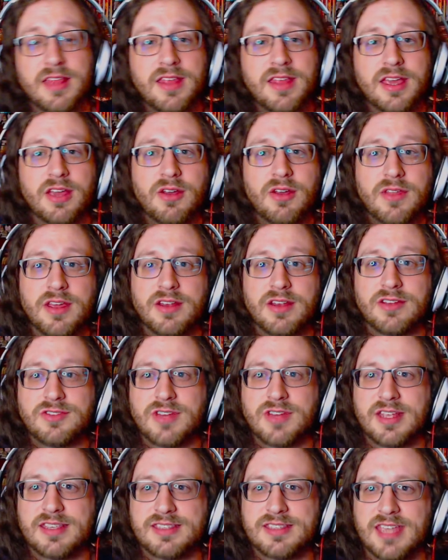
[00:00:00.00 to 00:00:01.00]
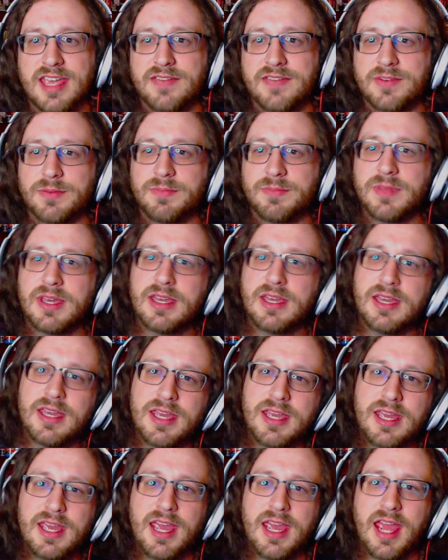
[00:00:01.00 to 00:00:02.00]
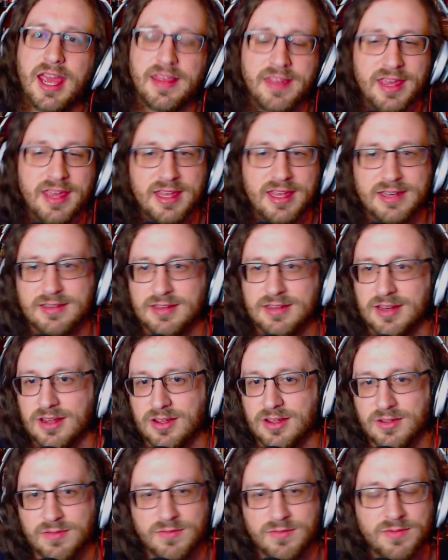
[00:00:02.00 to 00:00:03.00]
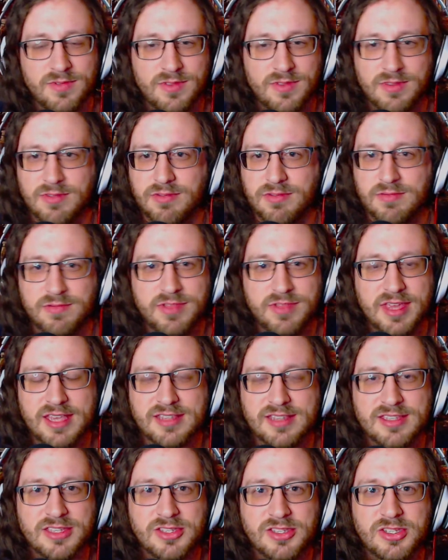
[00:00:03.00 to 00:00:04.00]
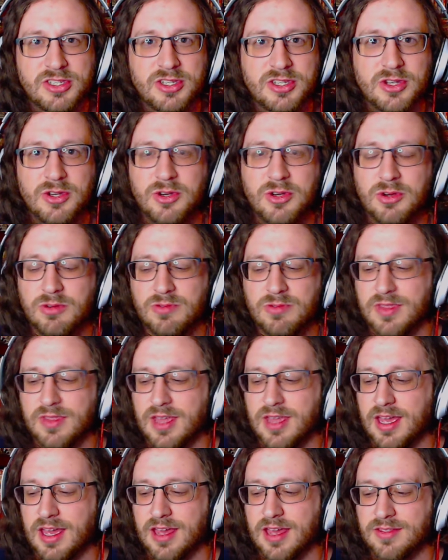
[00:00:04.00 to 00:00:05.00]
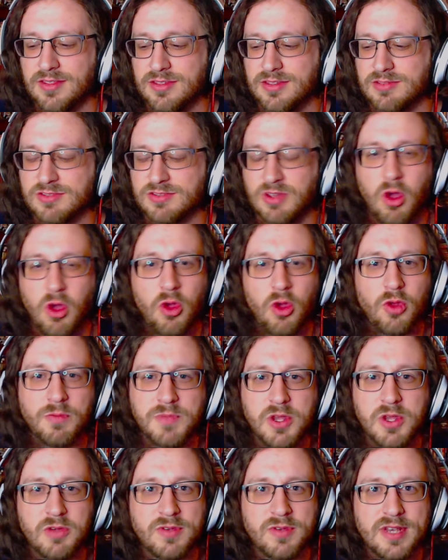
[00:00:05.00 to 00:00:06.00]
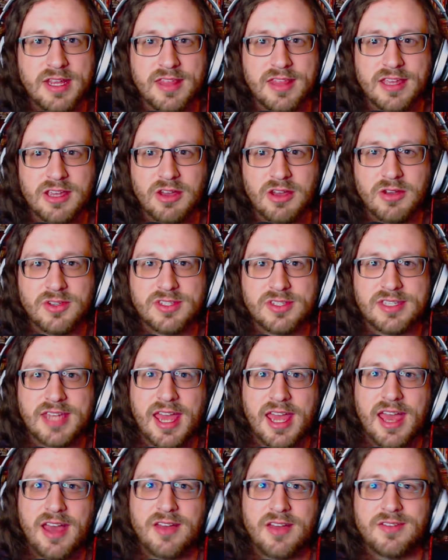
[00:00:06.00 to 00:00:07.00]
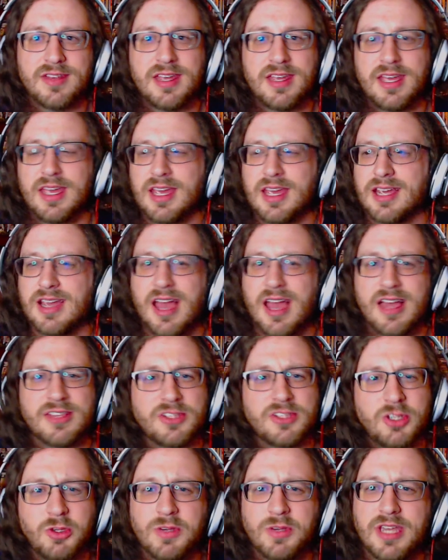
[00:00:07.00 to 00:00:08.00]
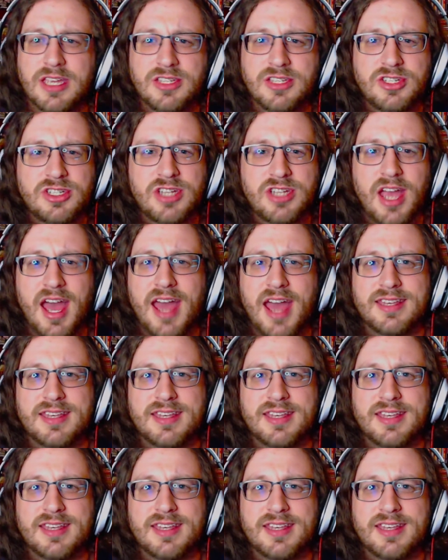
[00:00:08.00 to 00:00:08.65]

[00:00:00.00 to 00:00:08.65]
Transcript: go there to try to save him. And then, you know, things ensue. There's a whole mutiny that goes down. Khonsu gets shot.